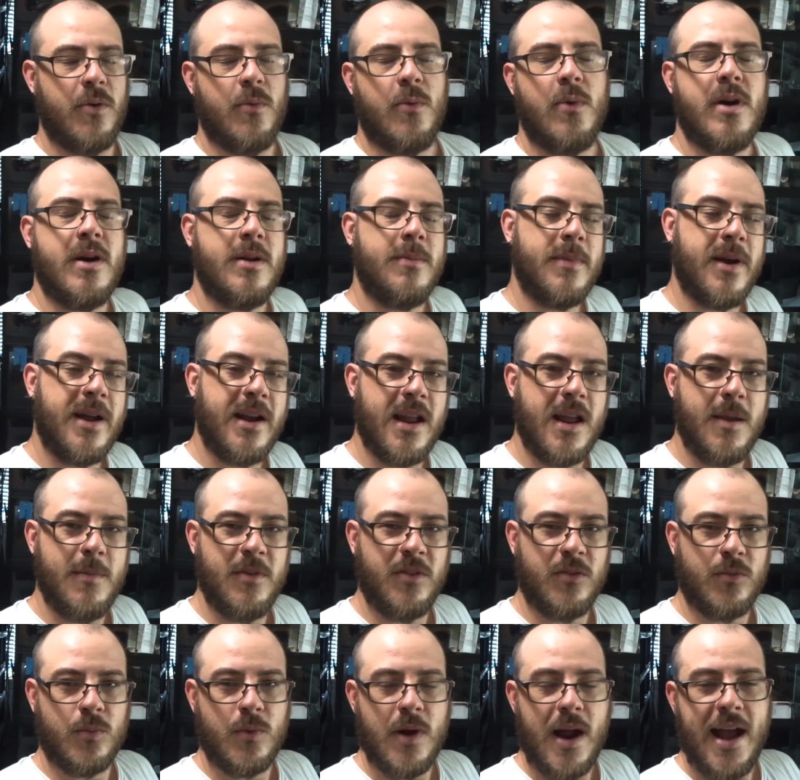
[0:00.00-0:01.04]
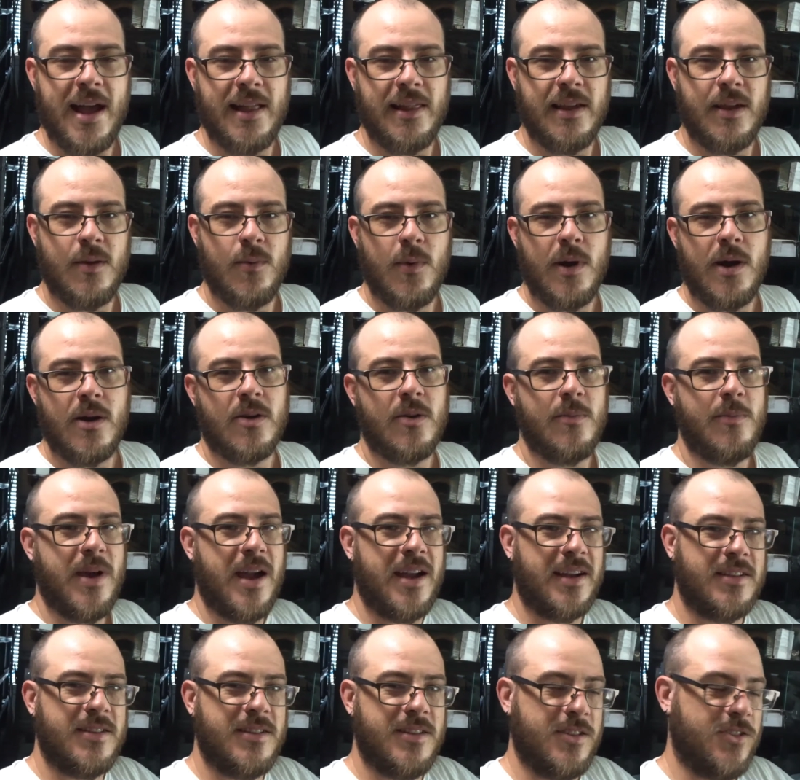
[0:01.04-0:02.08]
everyone, my name is Riley. Welcome
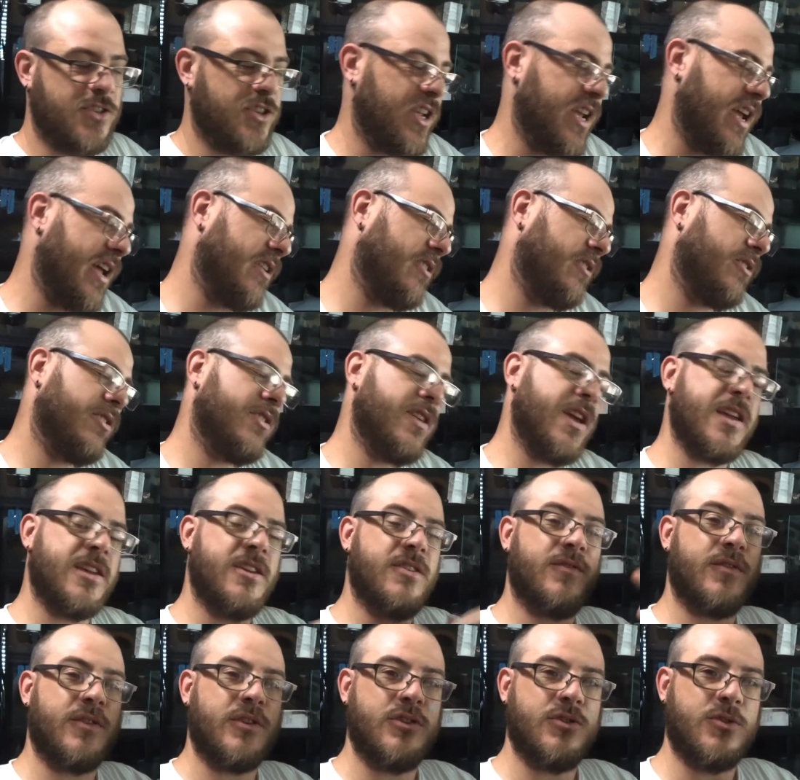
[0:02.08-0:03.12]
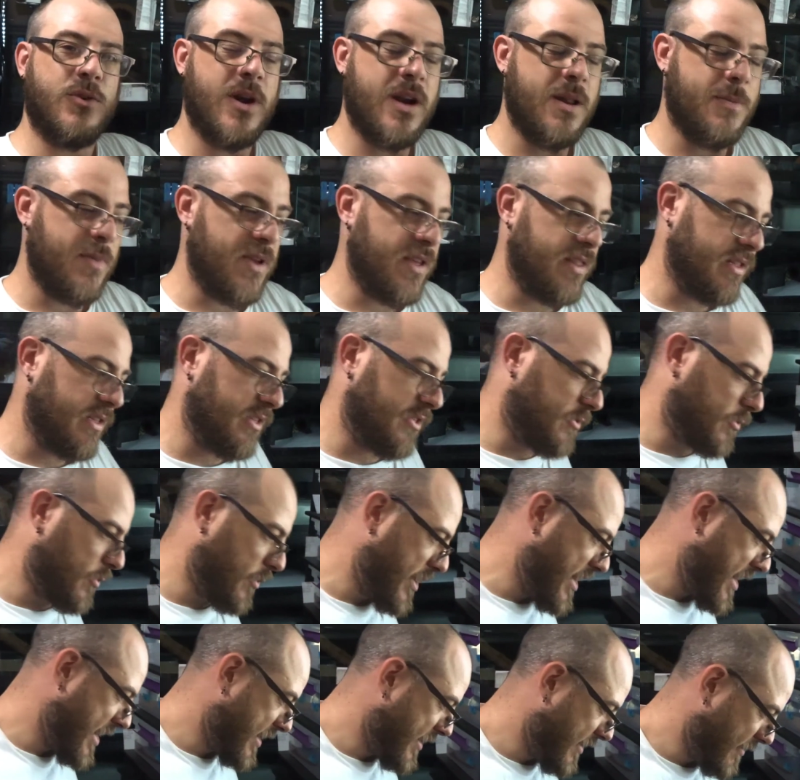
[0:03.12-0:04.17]
back to the channel. Thank you for joining me this
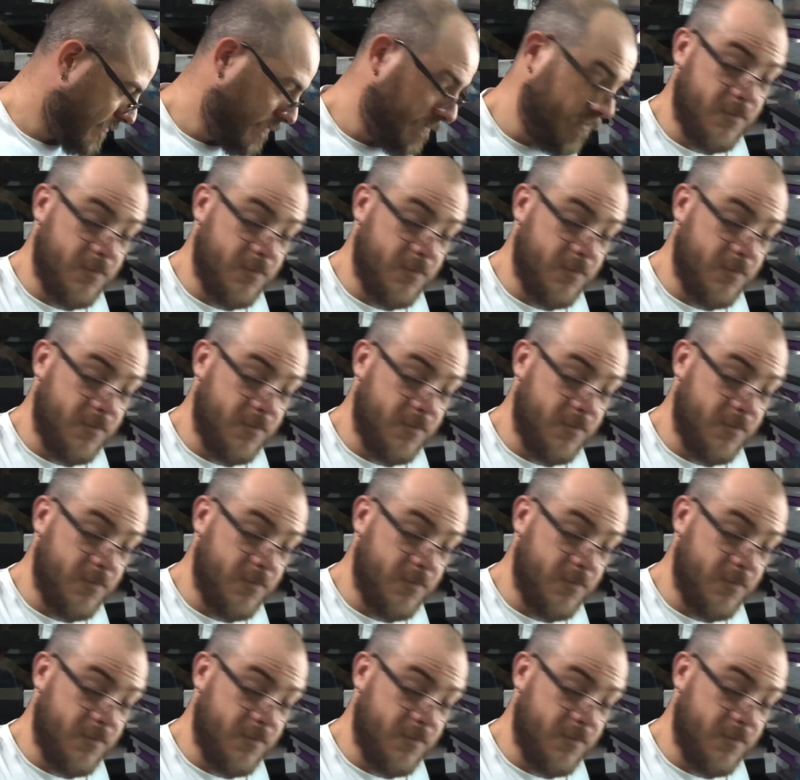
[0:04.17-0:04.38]
week.